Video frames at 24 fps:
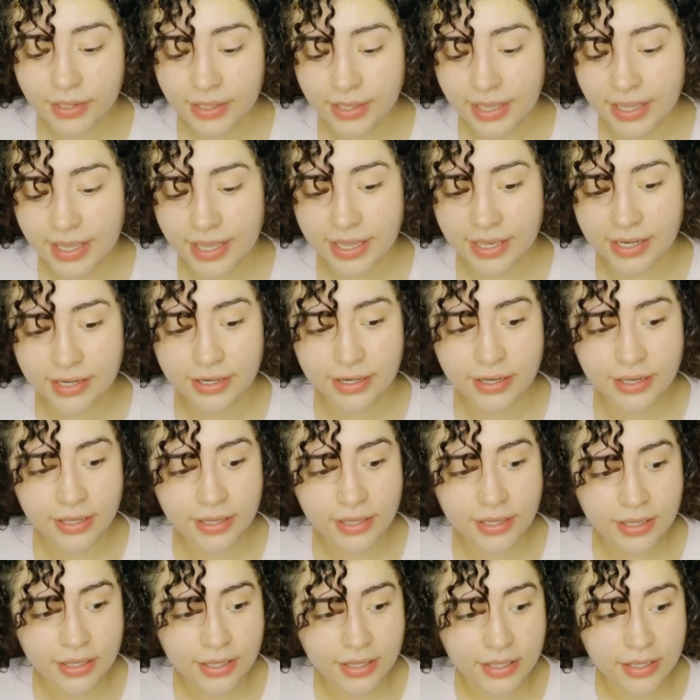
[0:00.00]
And
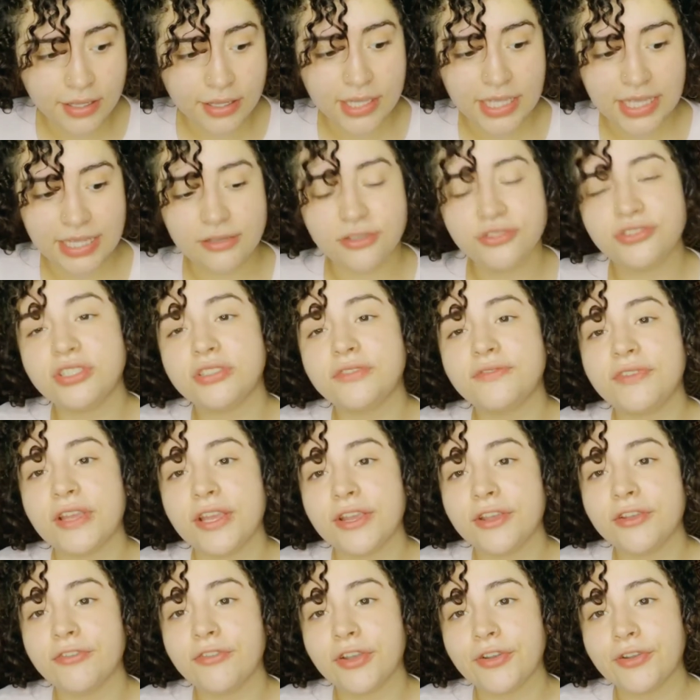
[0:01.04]
it was just
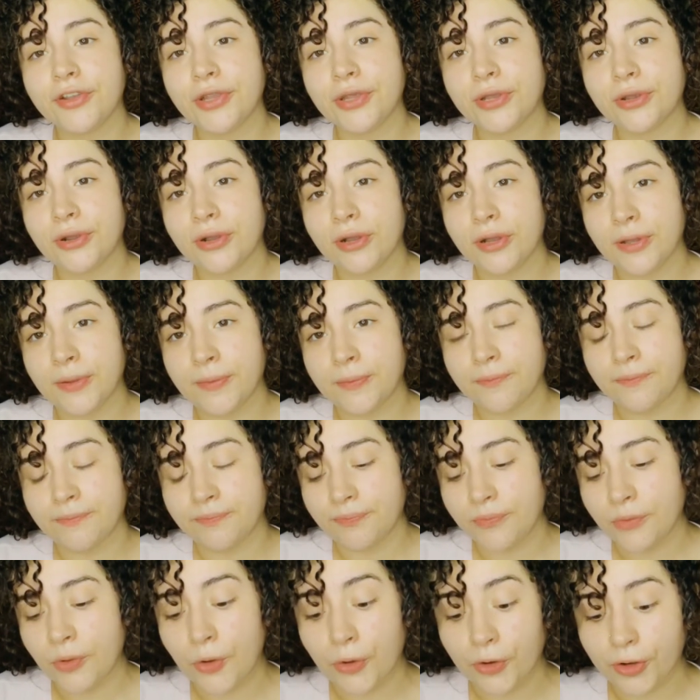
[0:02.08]
very, very
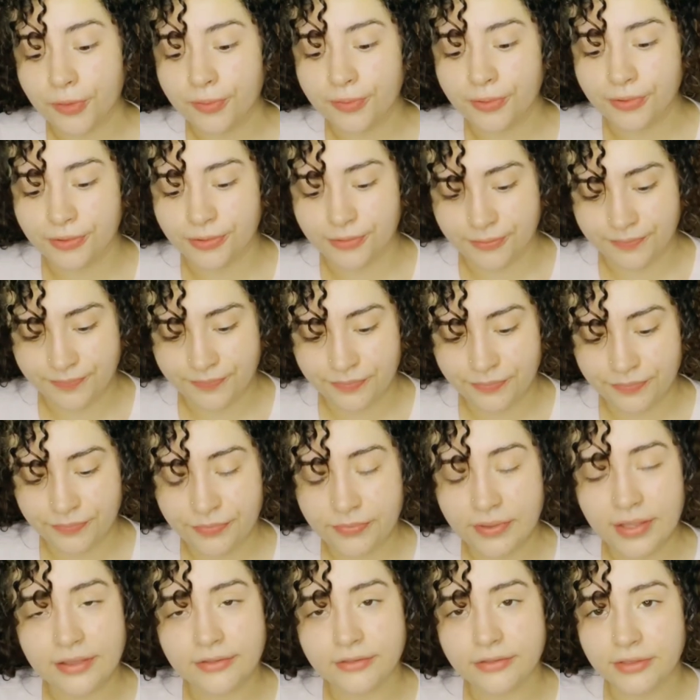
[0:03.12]
horrible,
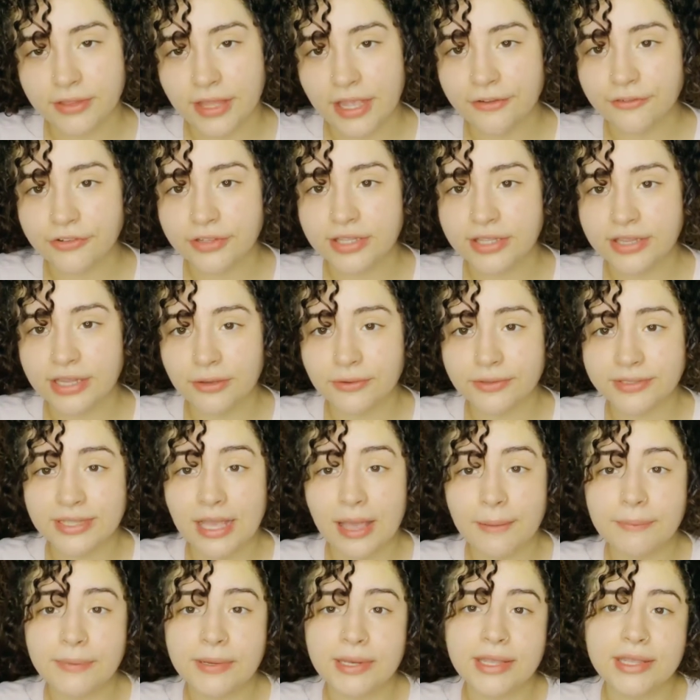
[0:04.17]
everything that was
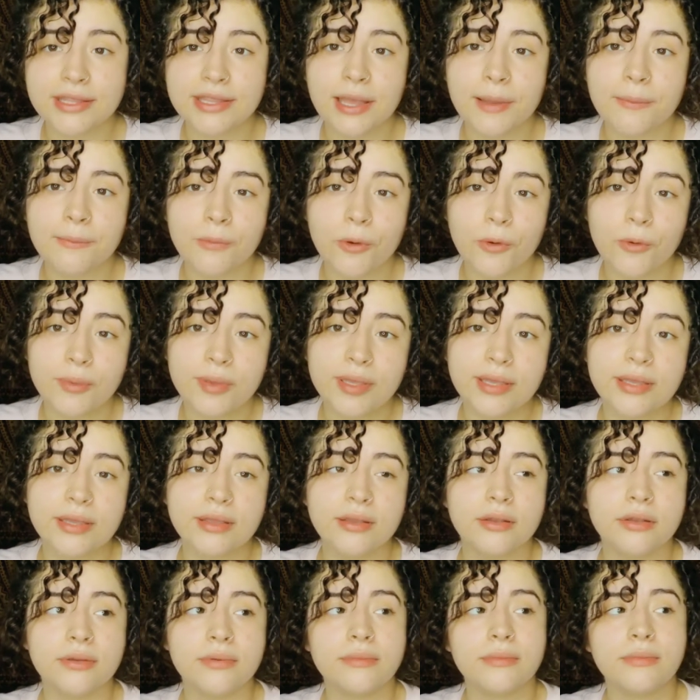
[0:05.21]
happening in that moment.
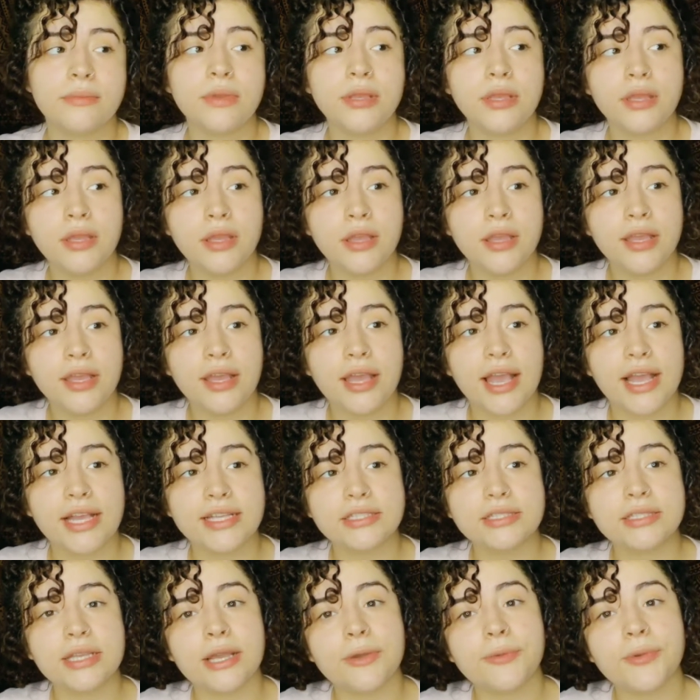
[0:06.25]
As
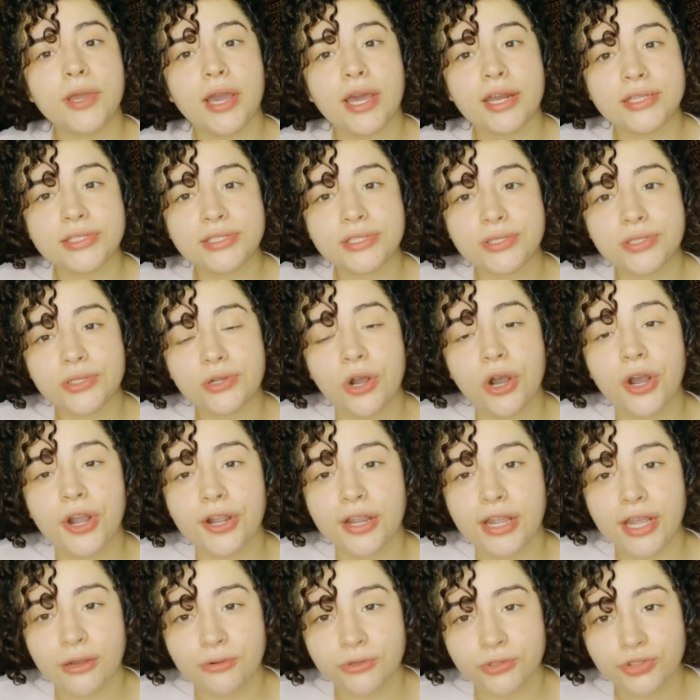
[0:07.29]
we got into the
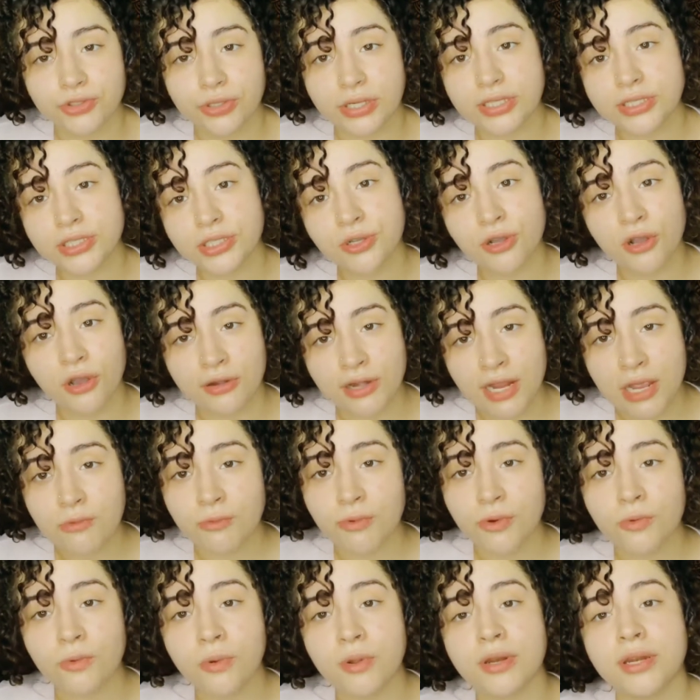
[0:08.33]
car, I was trying to call
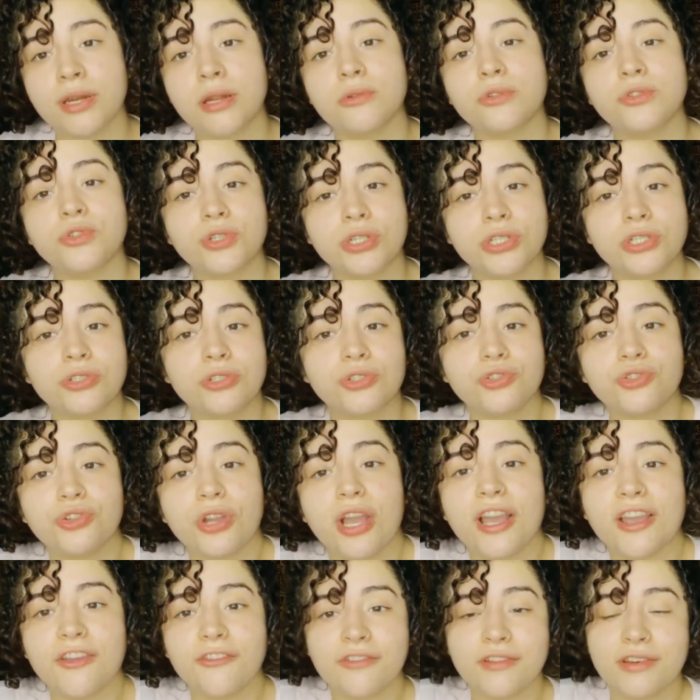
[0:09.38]
911 and I was trying to
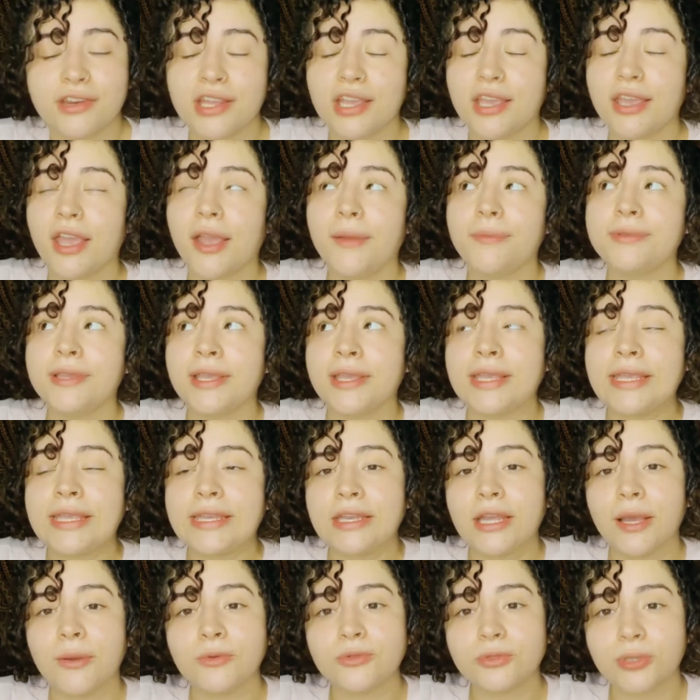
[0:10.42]
drive, and I kept
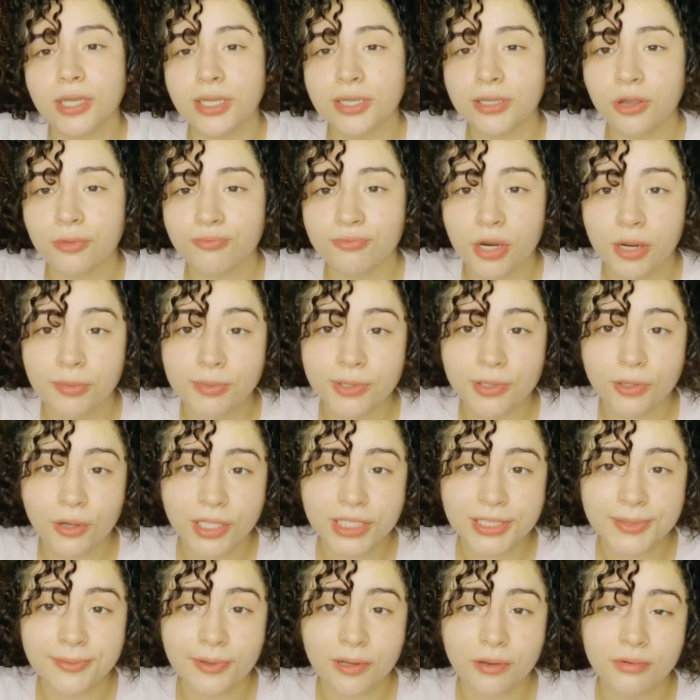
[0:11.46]
hanging up, so I probably
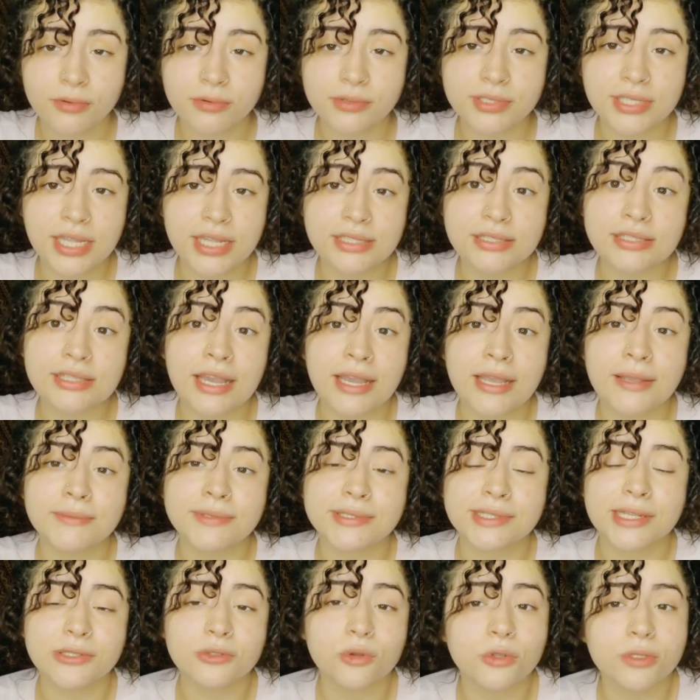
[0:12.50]
called about 10 times,
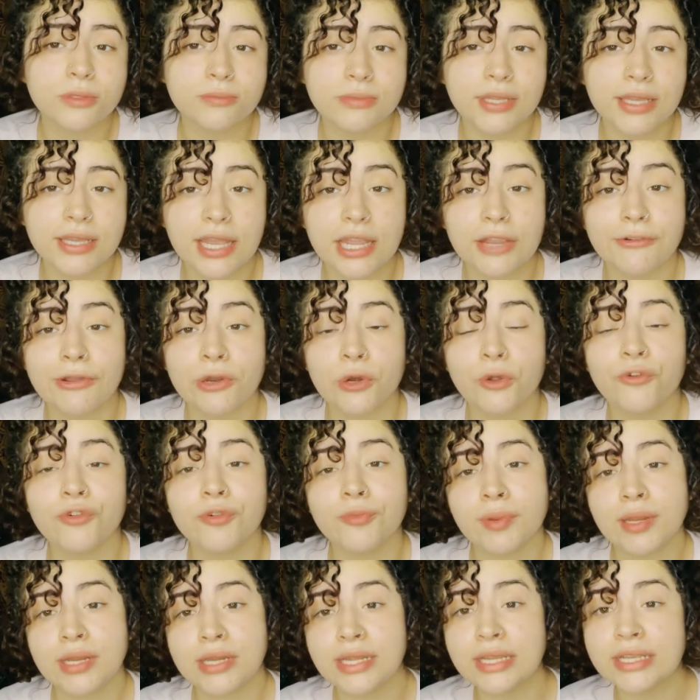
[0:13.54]
and I told him, like, I ran over
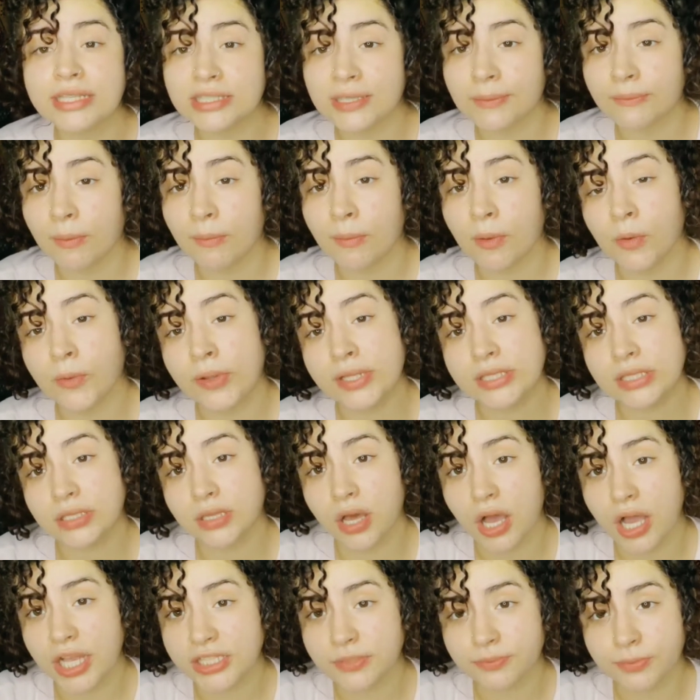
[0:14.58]
my niece, I'm on my way to
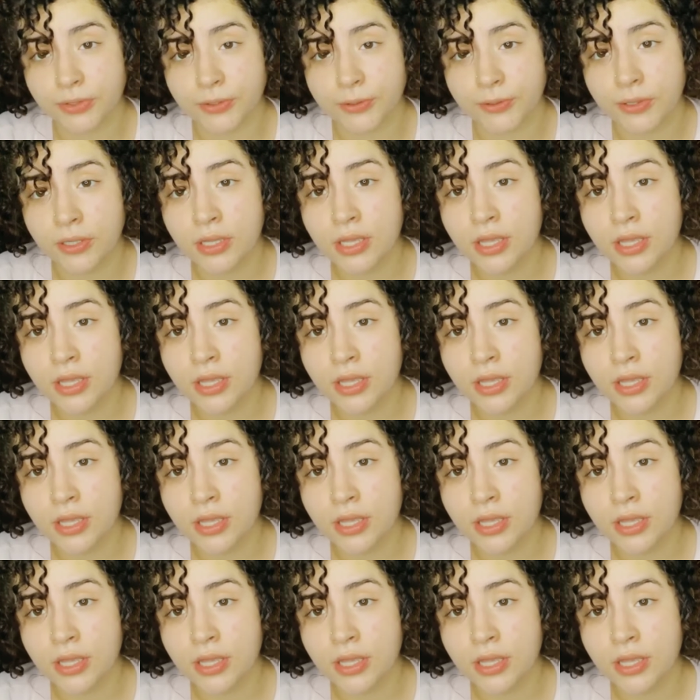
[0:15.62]
the hospital.